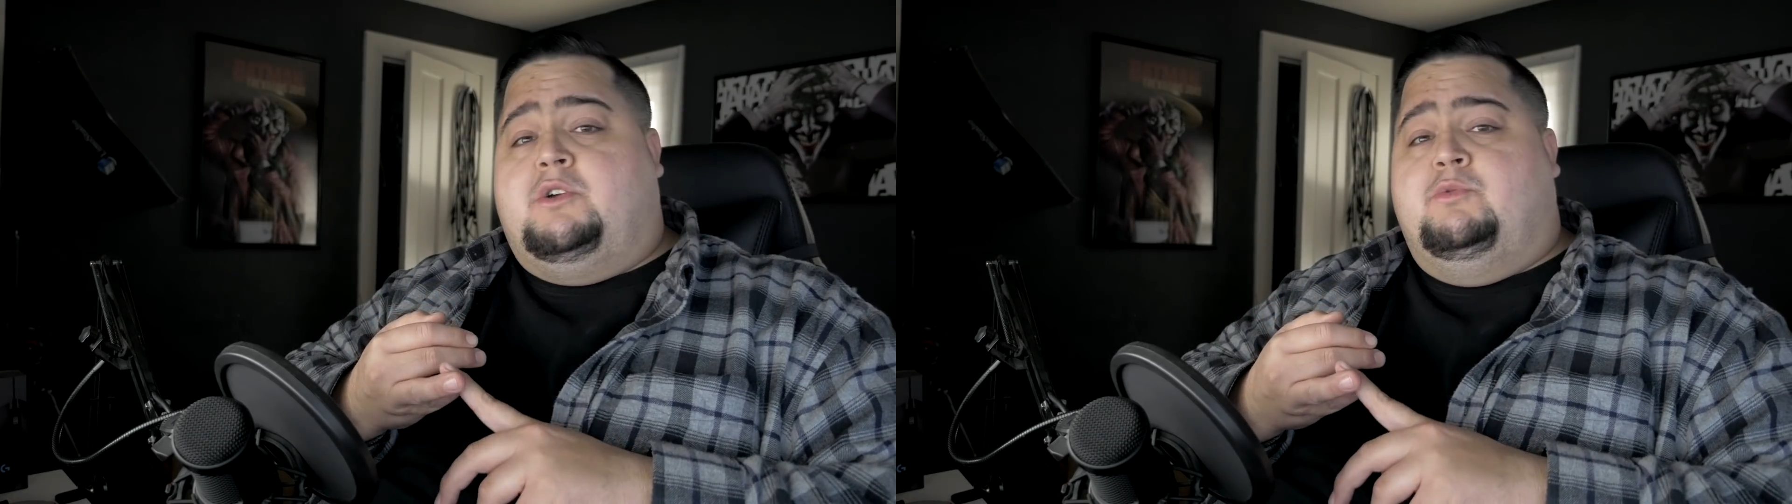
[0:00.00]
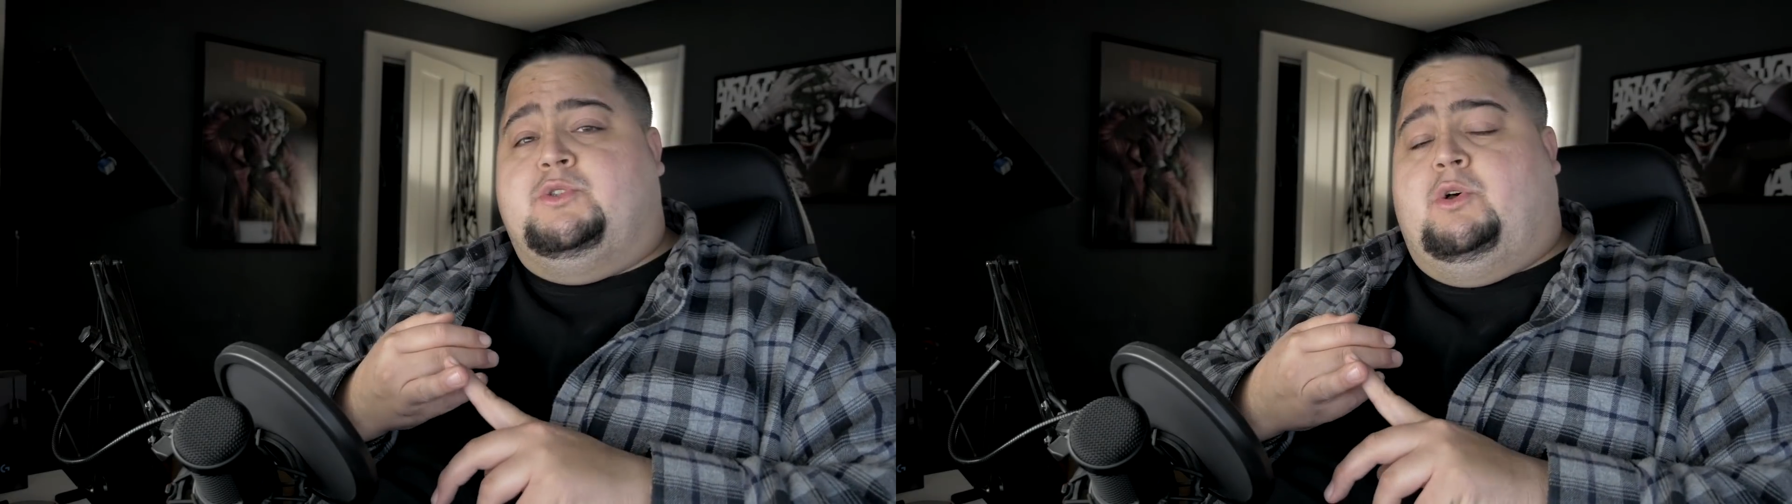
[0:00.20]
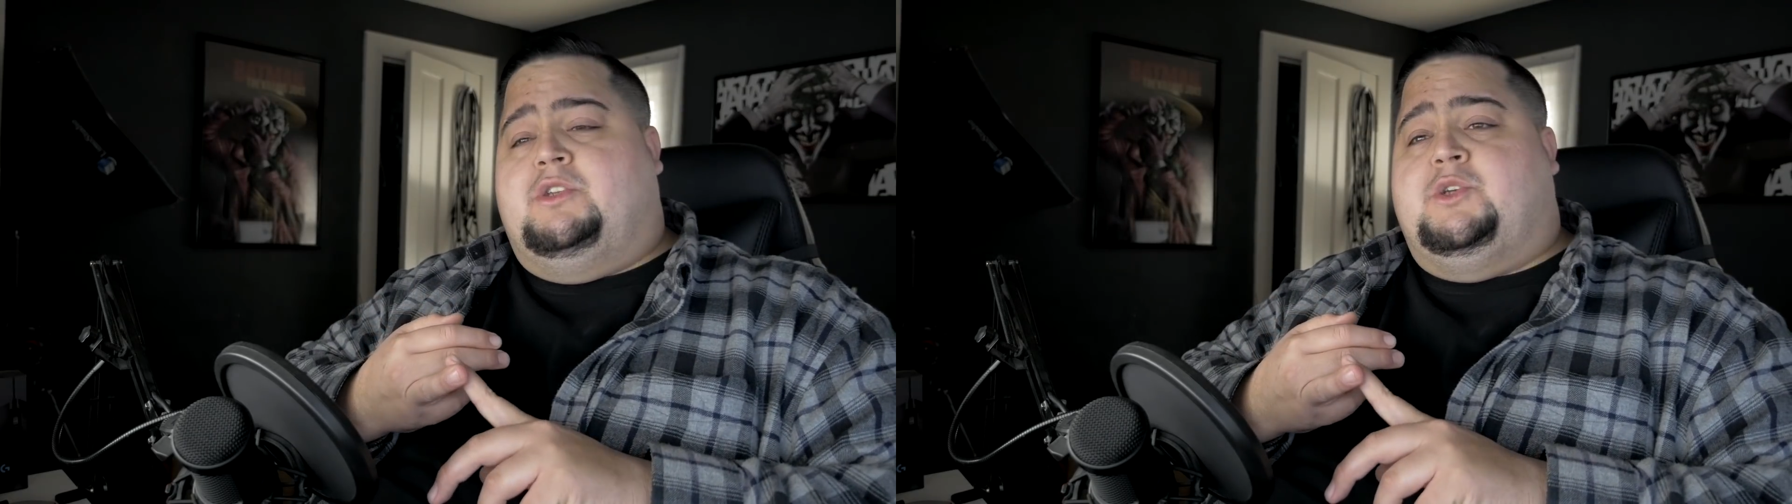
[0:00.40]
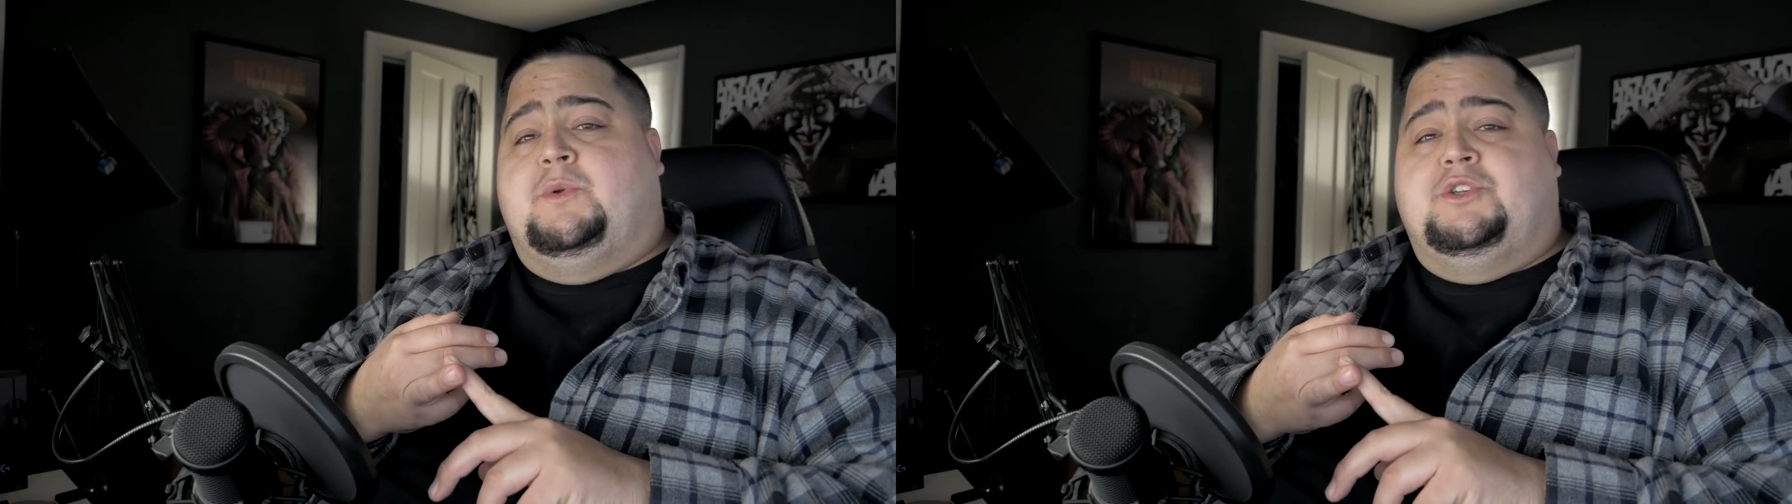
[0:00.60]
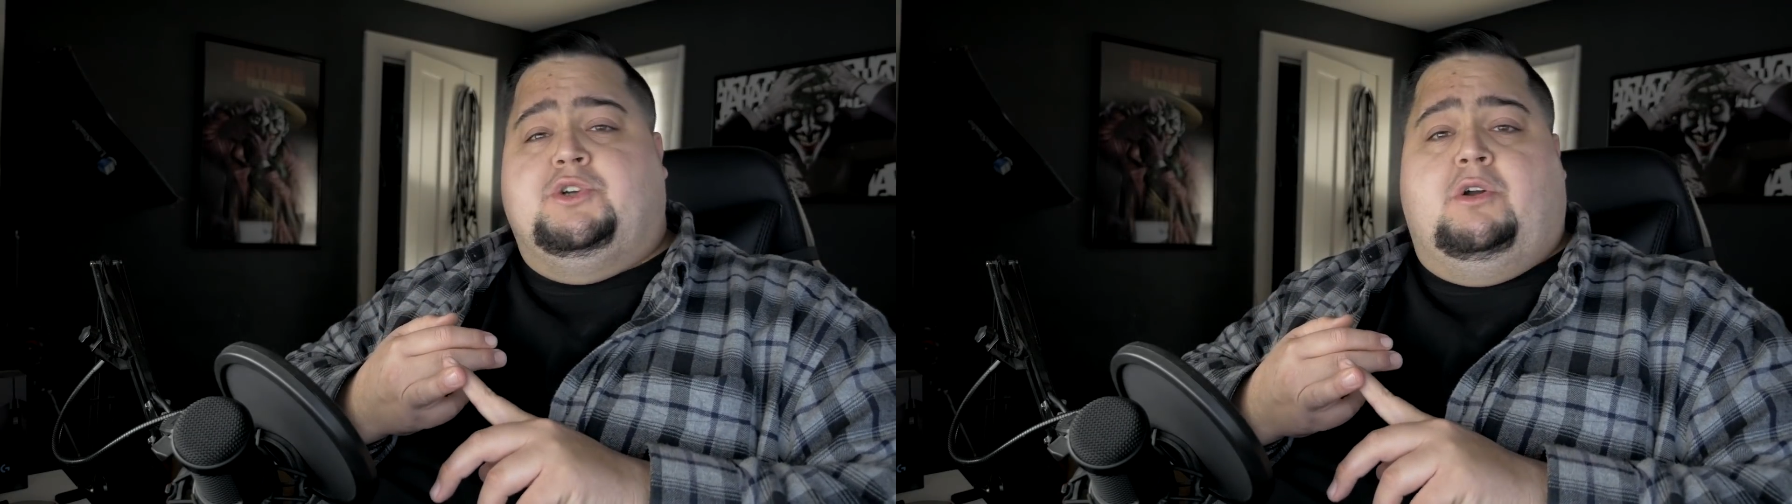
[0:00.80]
who is also
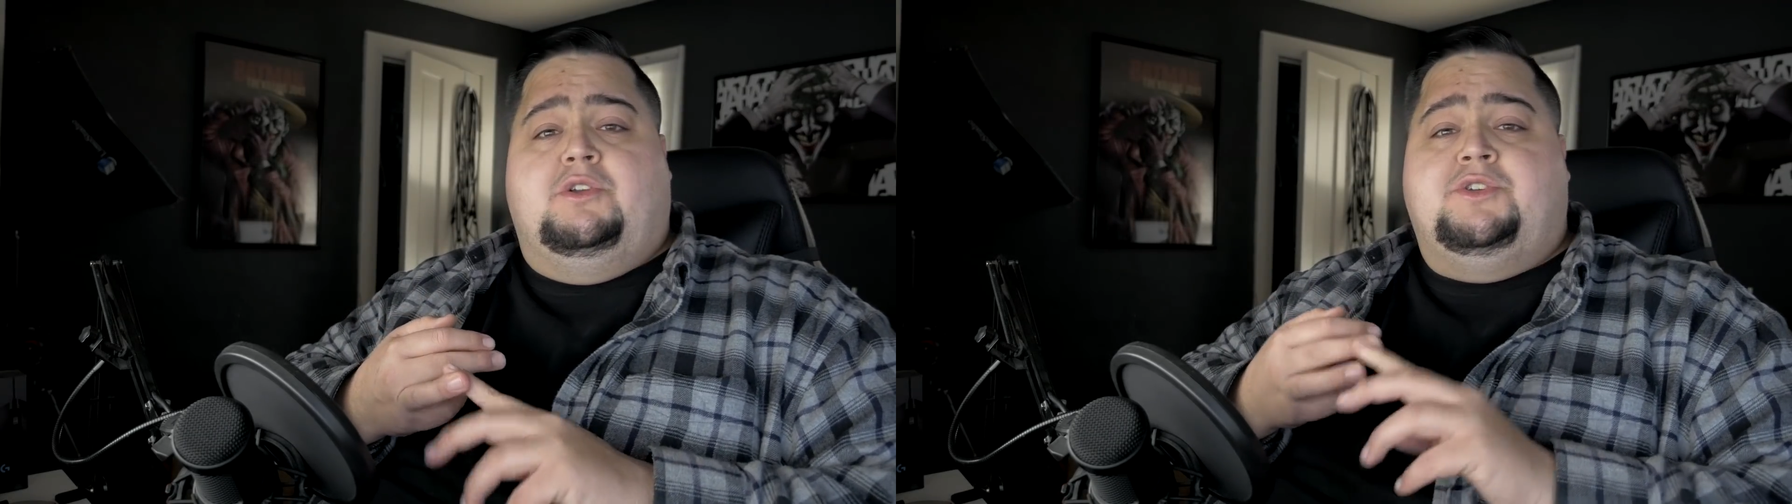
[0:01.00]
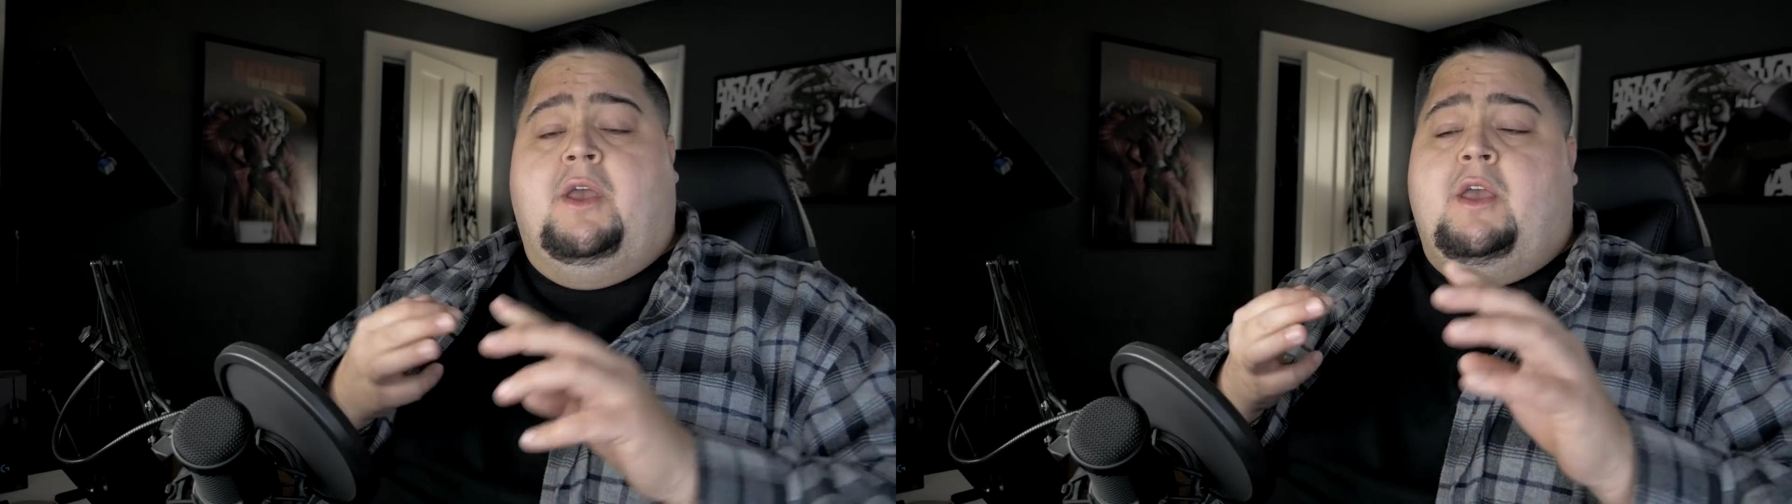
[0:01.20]
in charge